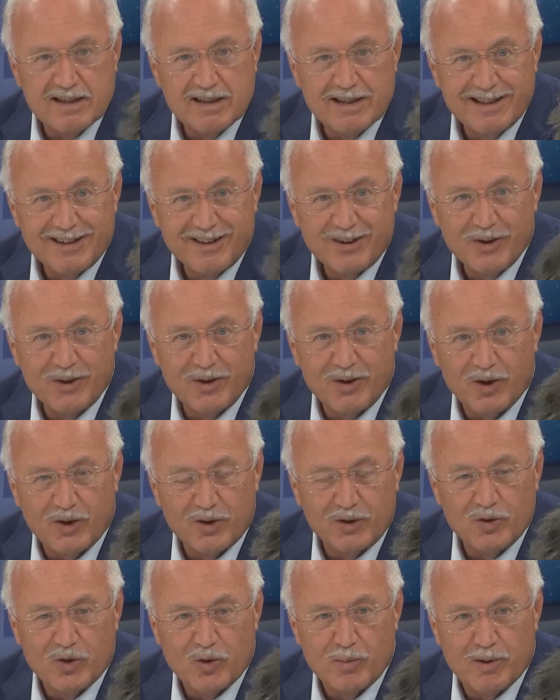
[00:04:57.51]
come
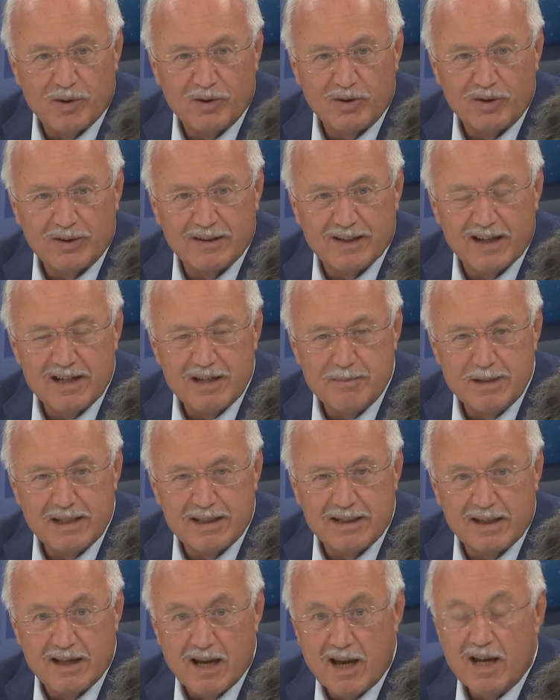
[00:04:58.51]
into the
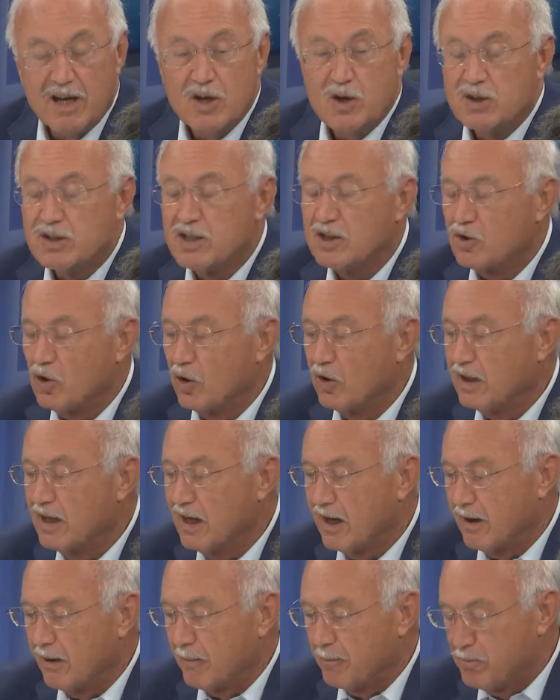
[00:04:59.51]
retirement home
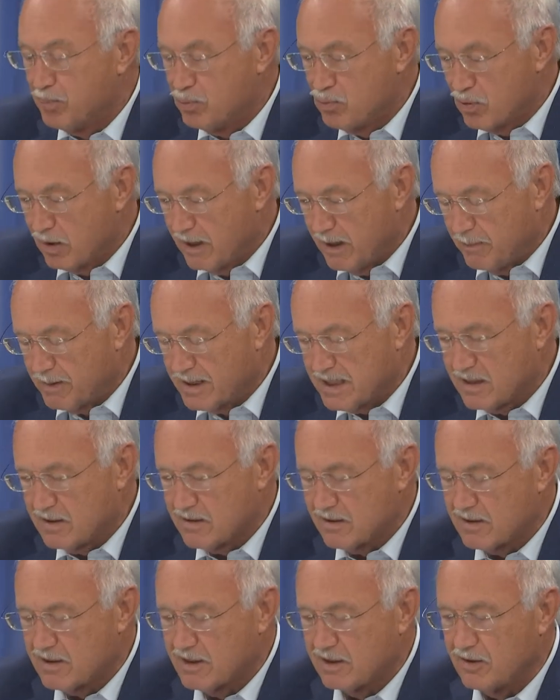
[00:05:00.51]
and do some
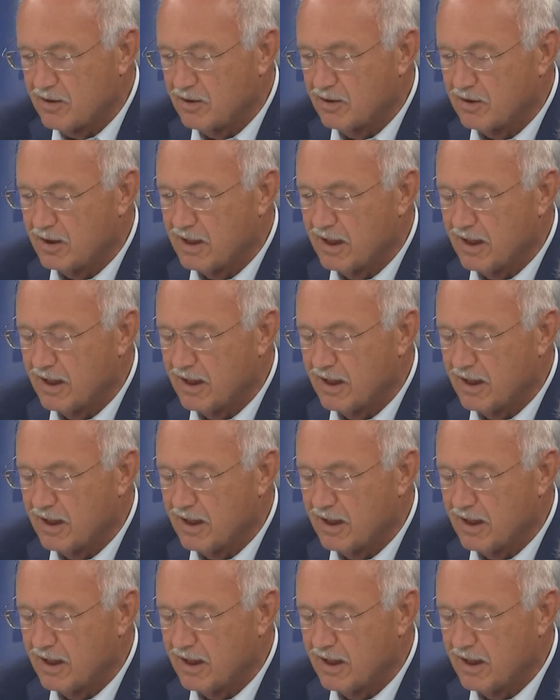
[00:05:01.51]
of the necessary